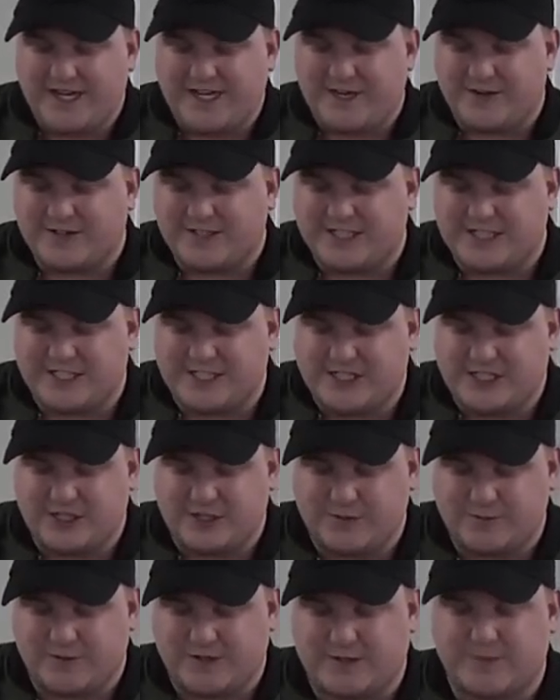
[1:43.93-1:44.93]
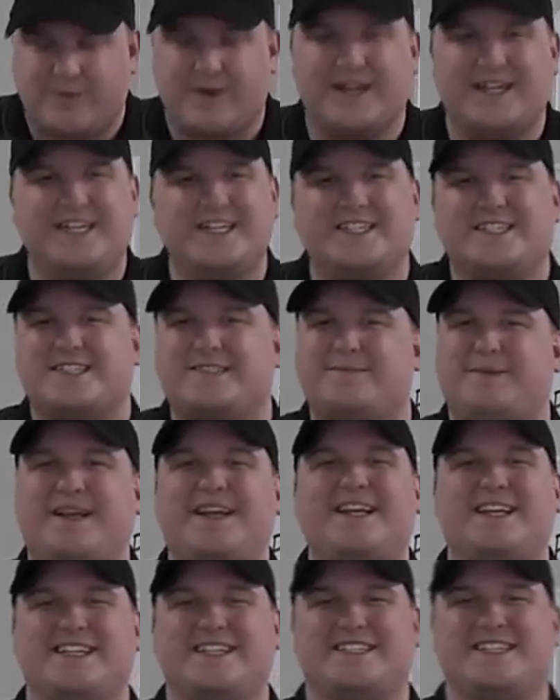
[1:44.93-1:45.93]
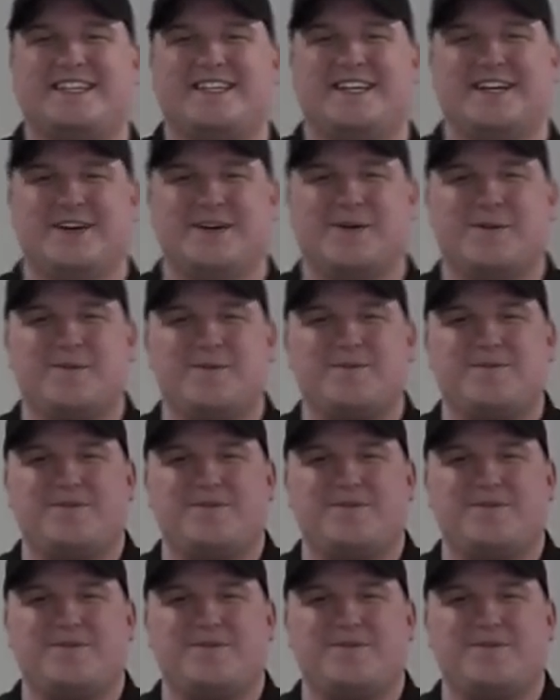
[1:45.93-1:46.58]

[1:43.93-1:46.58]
you're to do with what He's speaking to you.